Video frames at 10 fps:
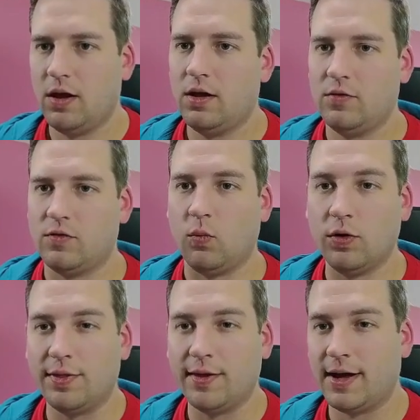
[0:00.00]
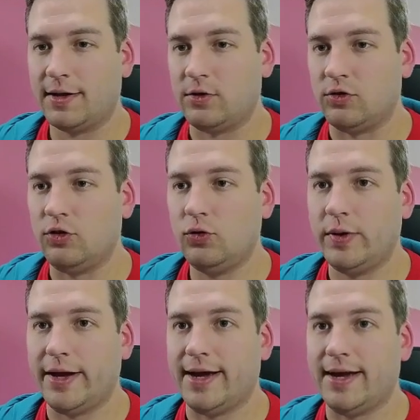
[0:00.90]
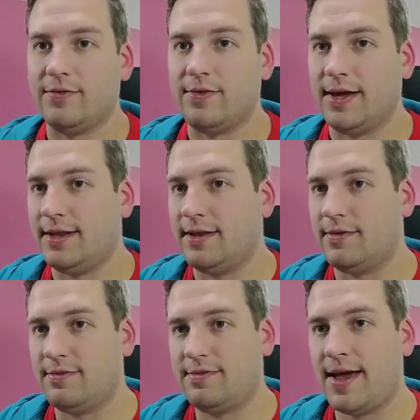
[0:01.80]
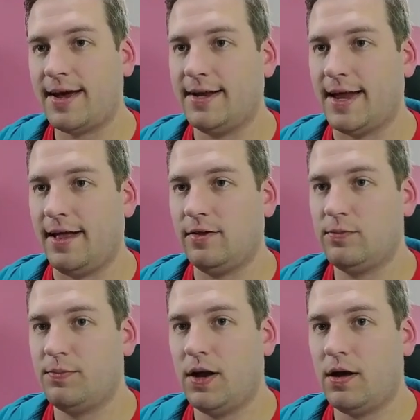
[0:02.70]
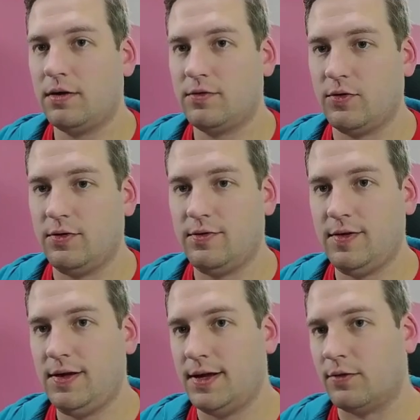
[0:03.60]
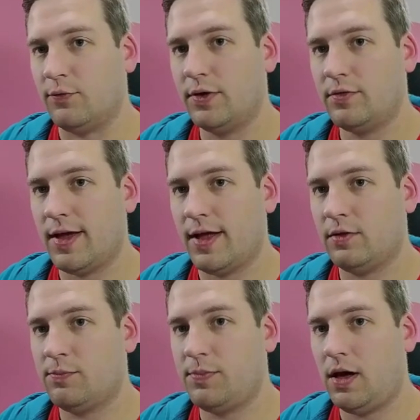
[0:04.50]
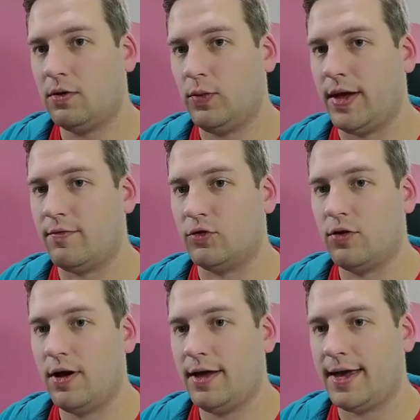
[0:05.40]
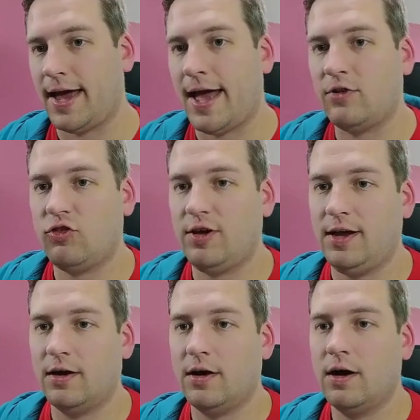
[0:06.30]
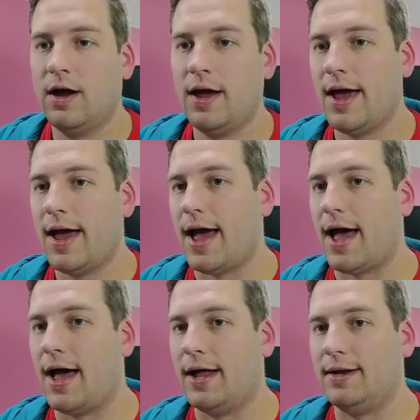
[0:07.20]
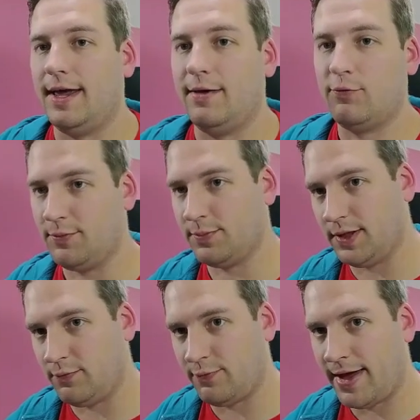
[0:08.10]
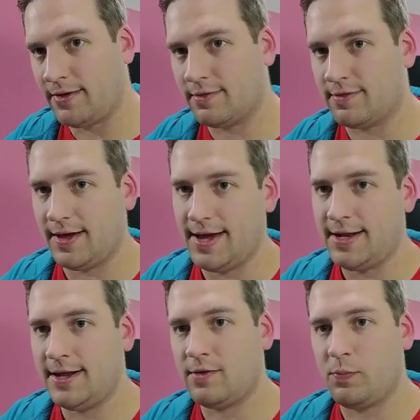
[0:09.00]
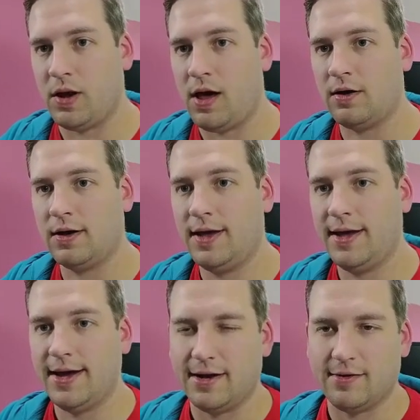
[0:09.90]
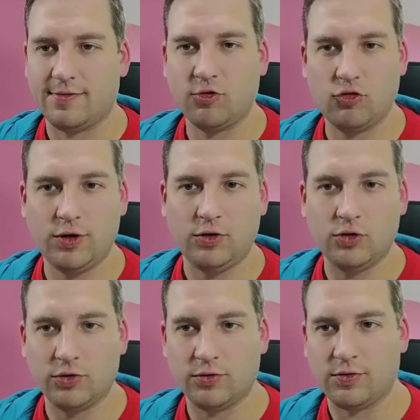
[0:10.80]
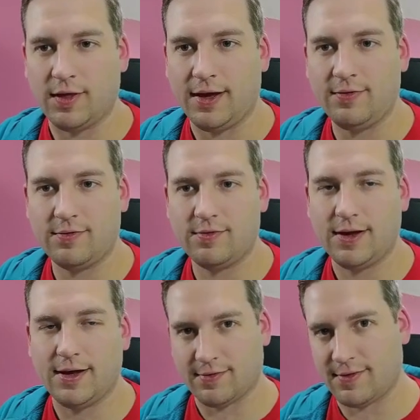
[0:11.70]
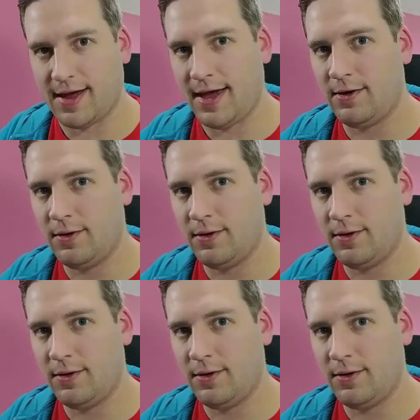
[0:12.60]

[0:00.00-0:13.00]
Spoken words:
So one thing I had to do is in this second else block, so you see in the first else block we have a try catch here, and if something fails in this block, it essentially does this instead,